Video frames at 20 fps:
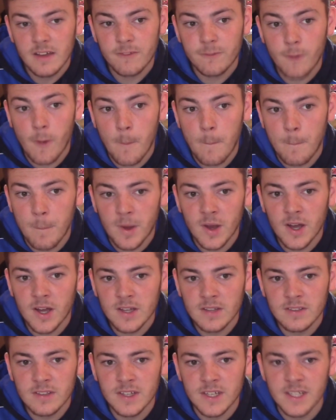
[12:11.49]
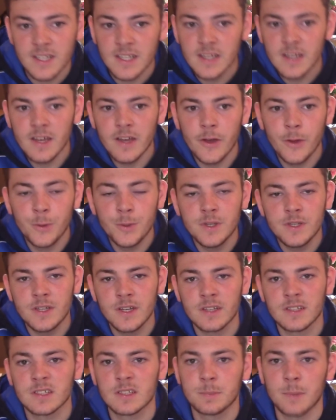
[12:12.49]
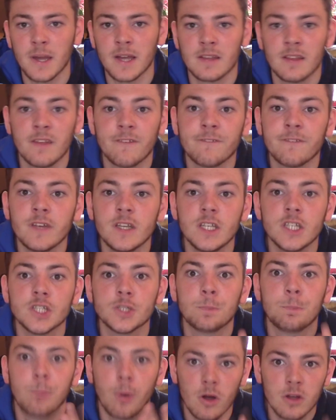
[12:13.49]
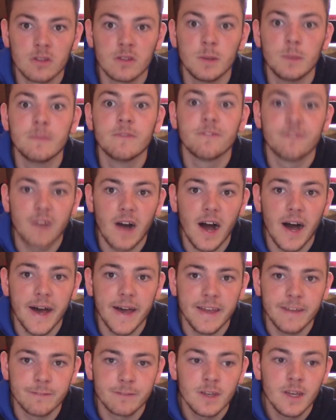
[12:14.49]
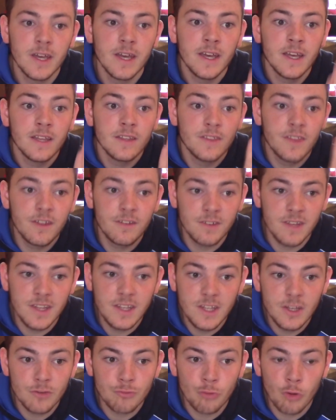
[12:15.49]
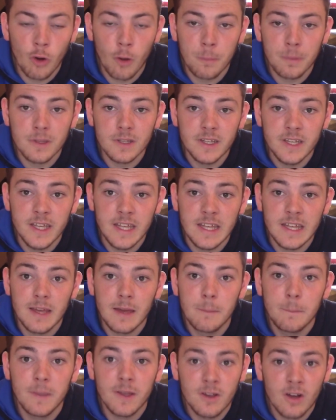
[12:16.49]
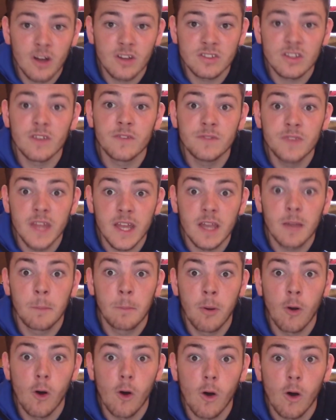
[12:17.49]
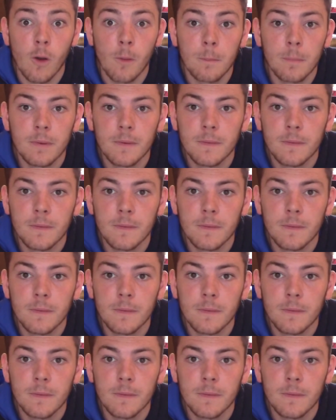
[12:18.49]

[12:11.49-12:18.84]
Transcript: For Burnley, who you'd expect to finish bottom 5. They're in Europa League because of Nick Pope.